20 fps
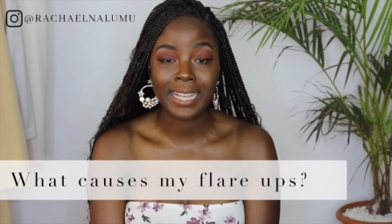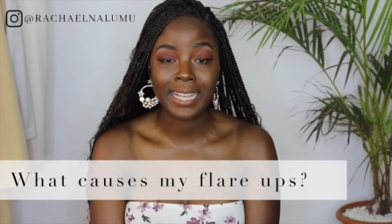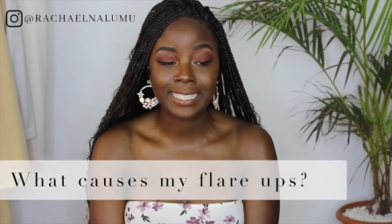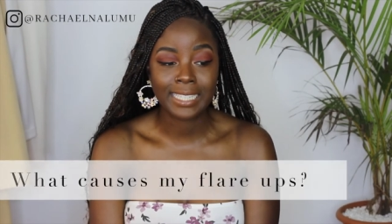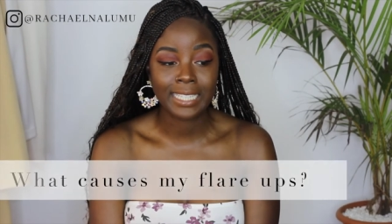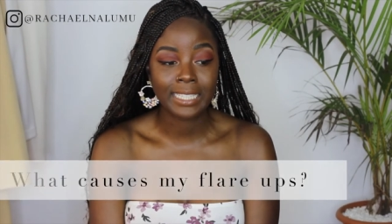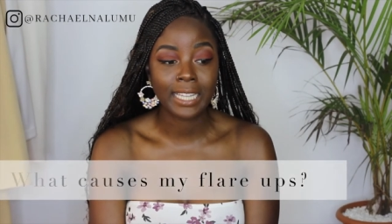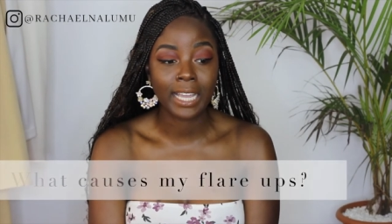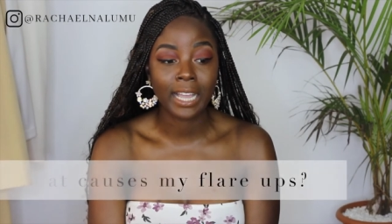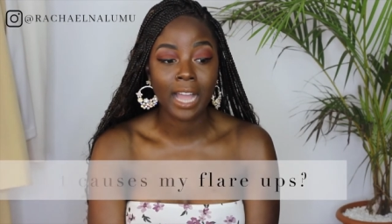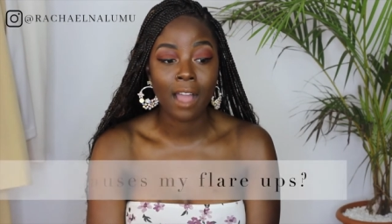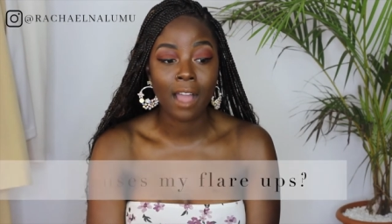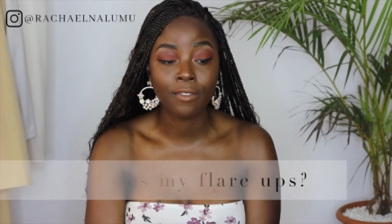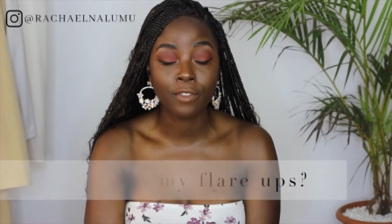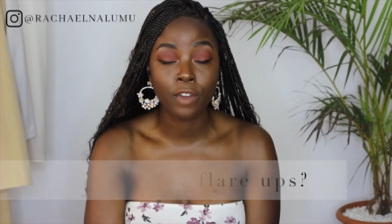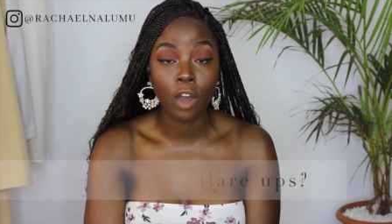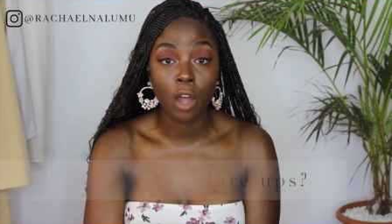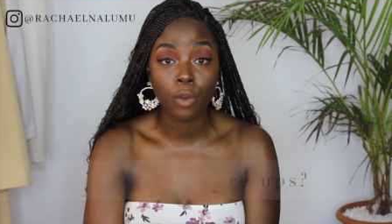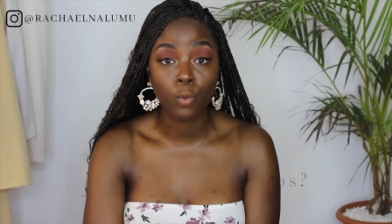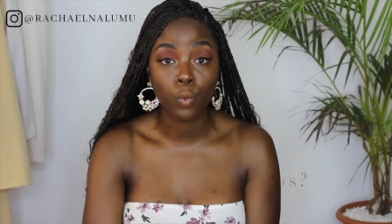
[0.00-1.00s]
As in like
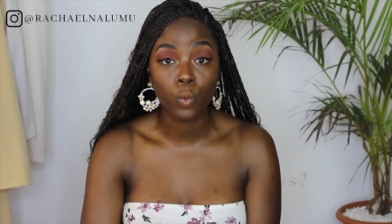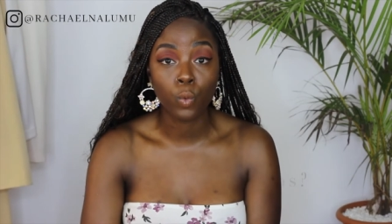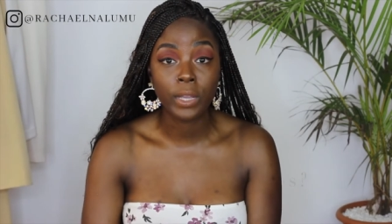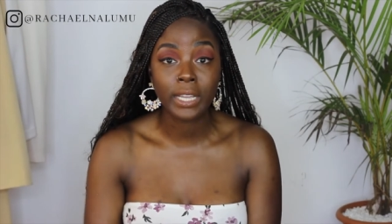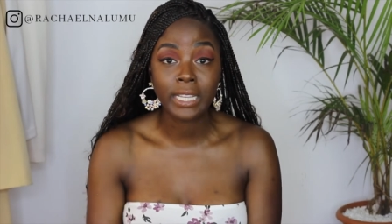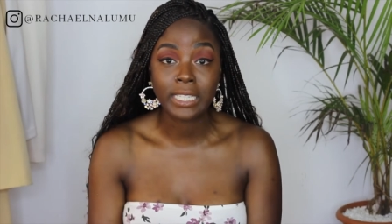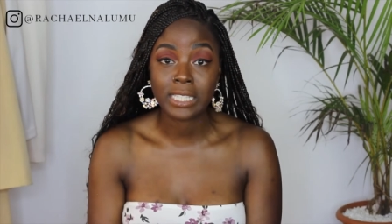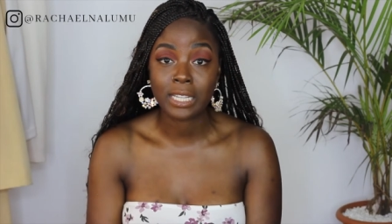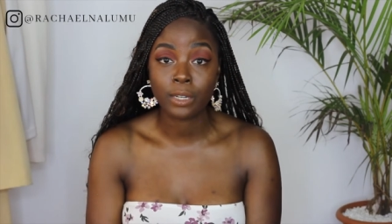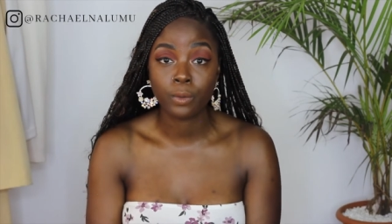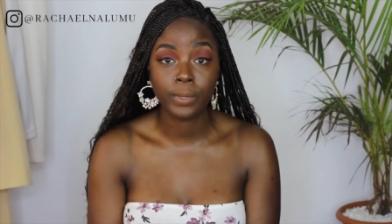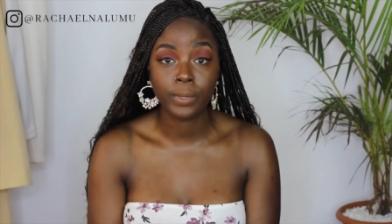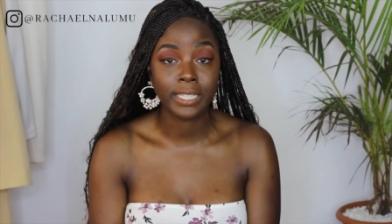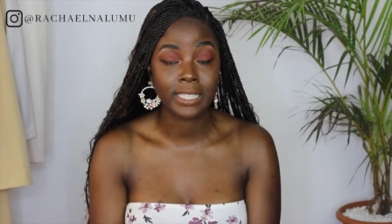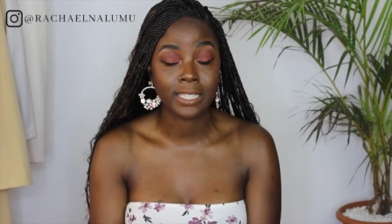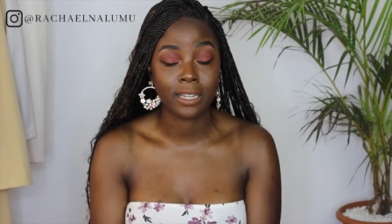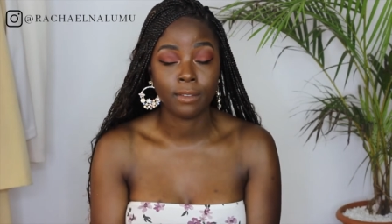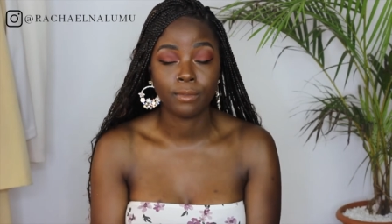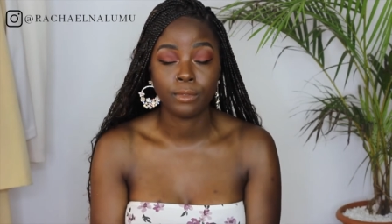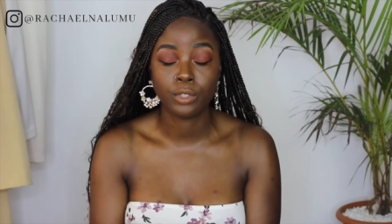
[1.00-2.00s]
I've gone weeks and
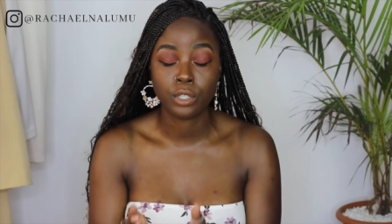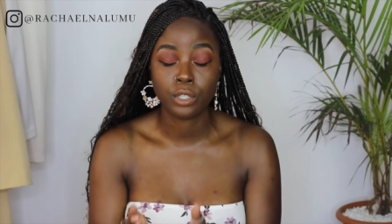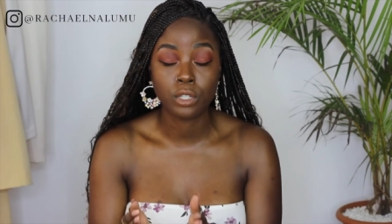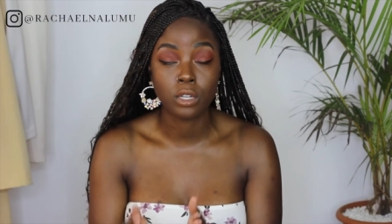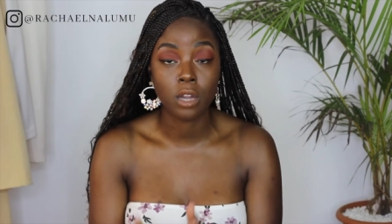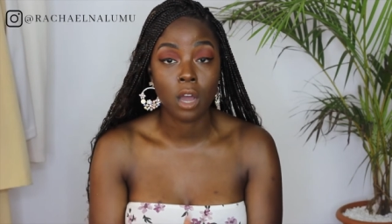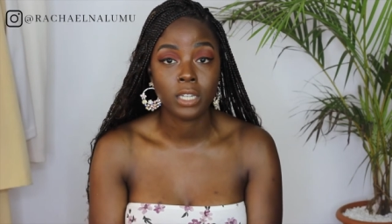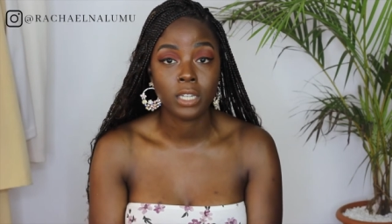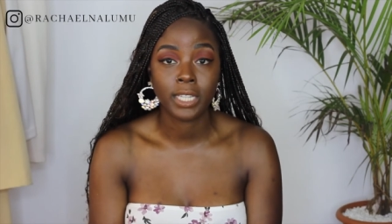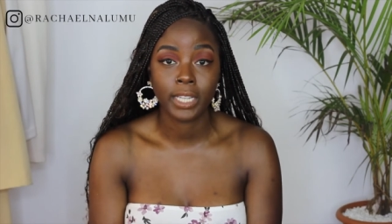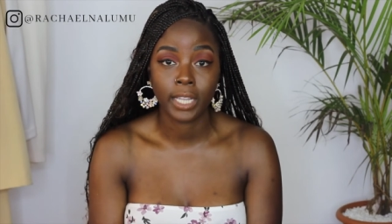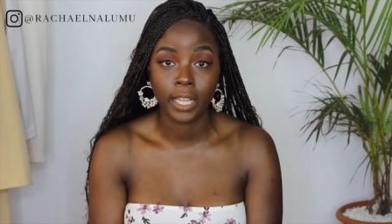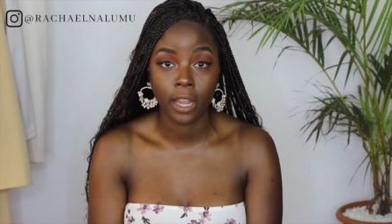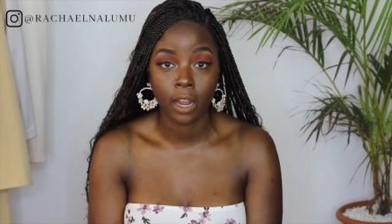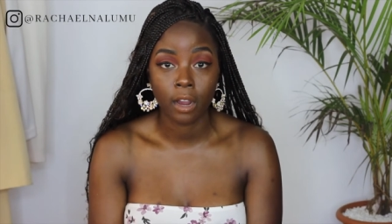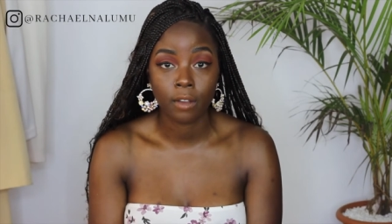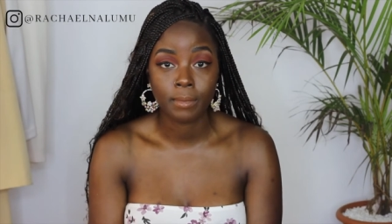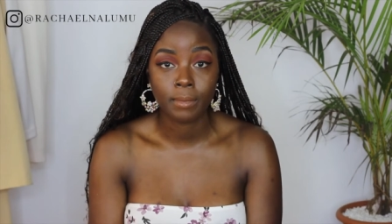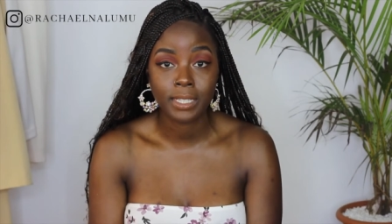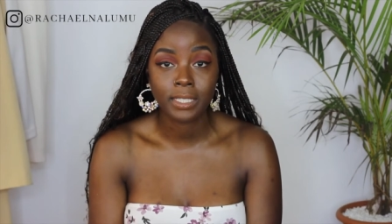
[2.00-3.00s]
weeks and I'm just not
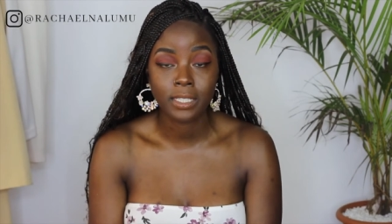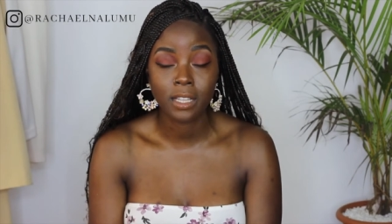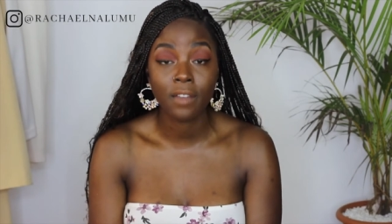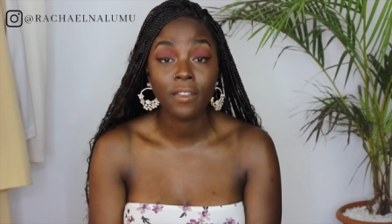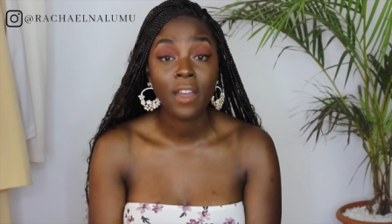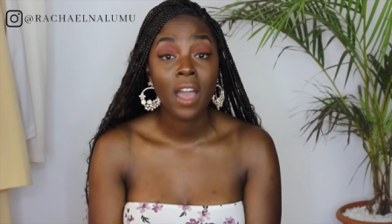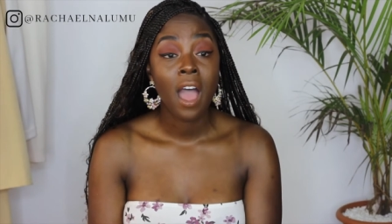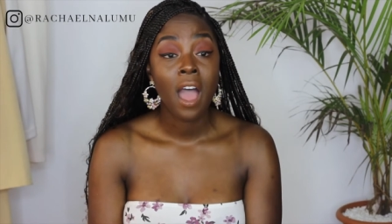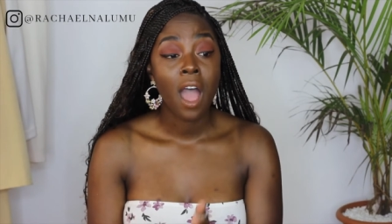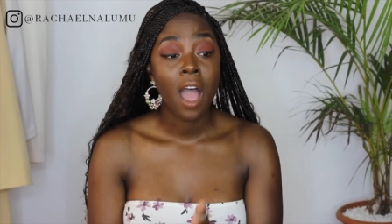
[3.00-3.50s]
taking care of myself.